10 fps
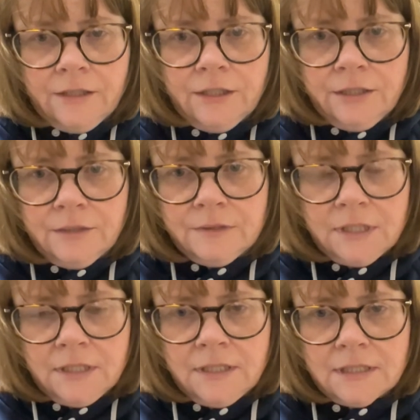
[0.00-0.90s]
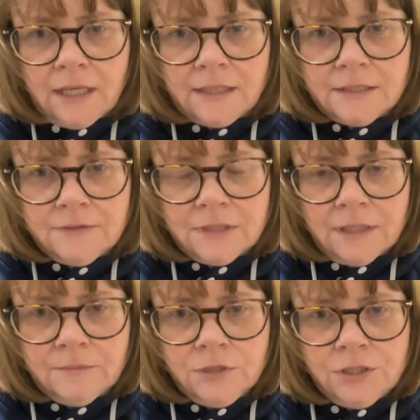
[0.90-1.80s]
You're using these eggs for
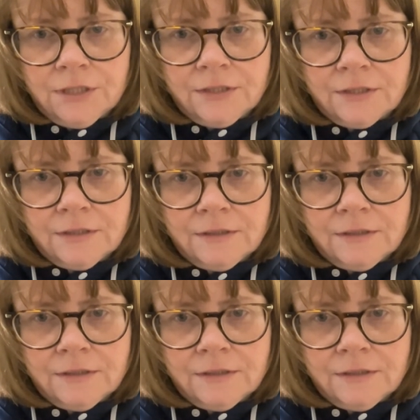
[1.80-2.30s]
sandwiches.